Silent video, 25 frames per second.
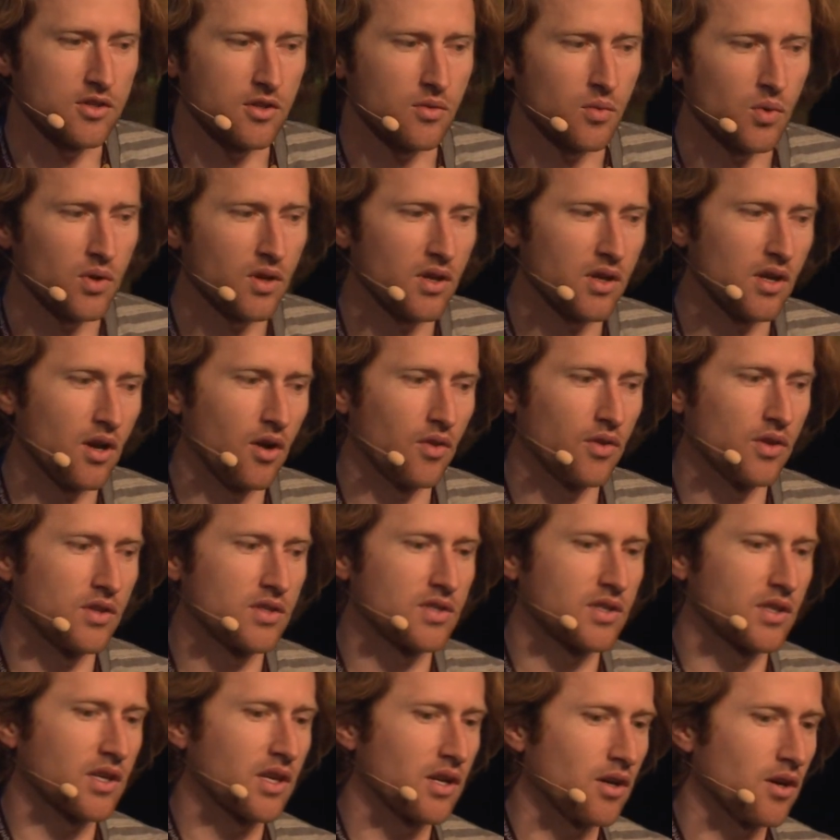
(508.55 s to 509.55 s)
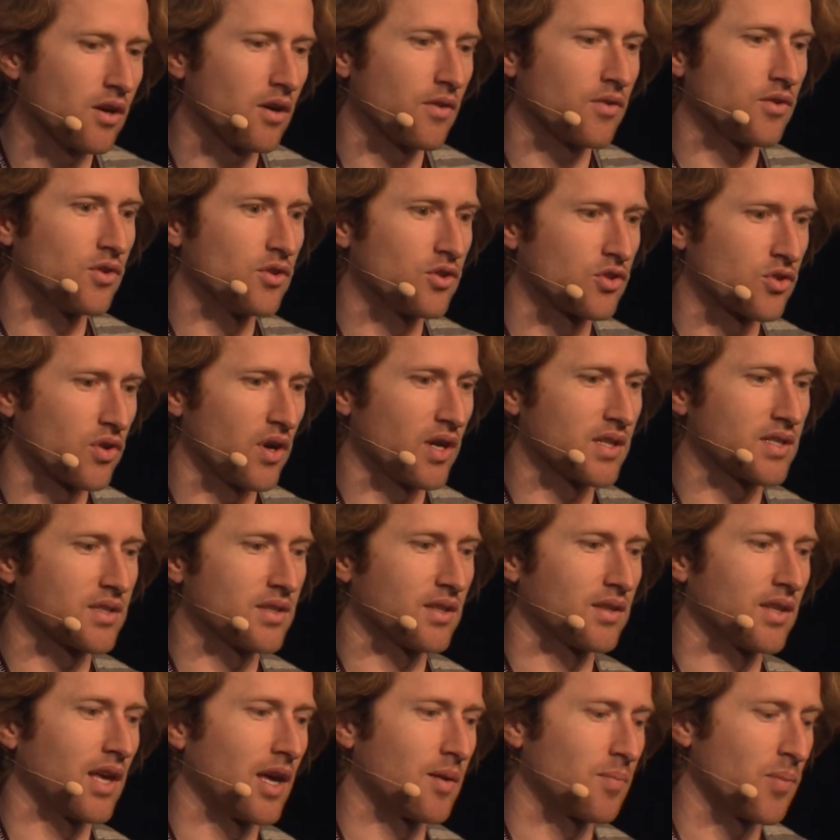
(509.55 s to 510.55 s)
are really only secure if you trust
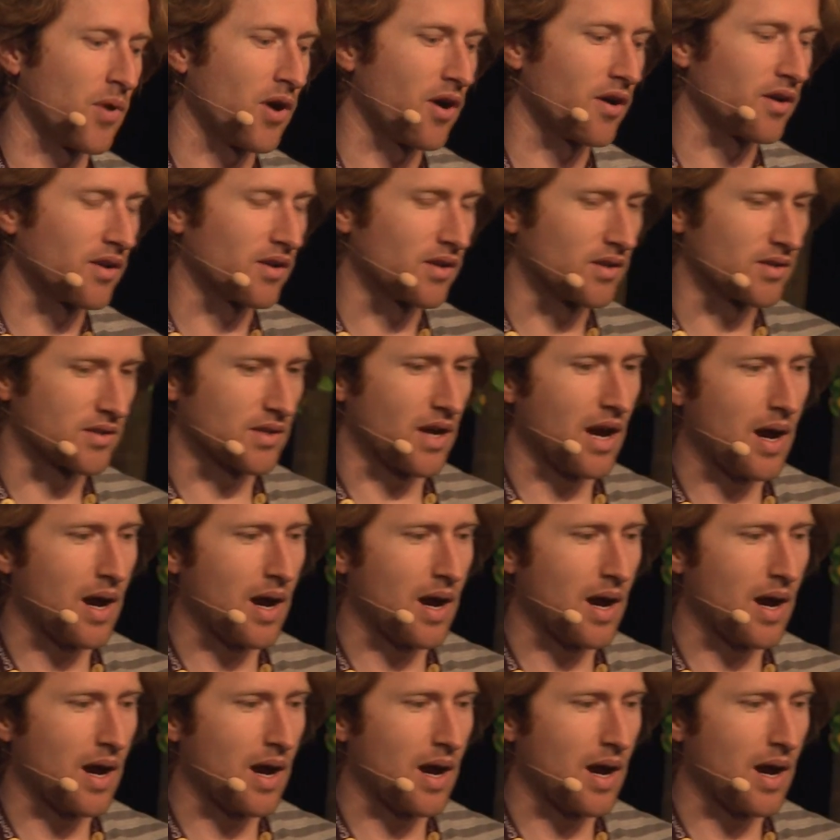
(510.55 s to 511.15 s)
that that party is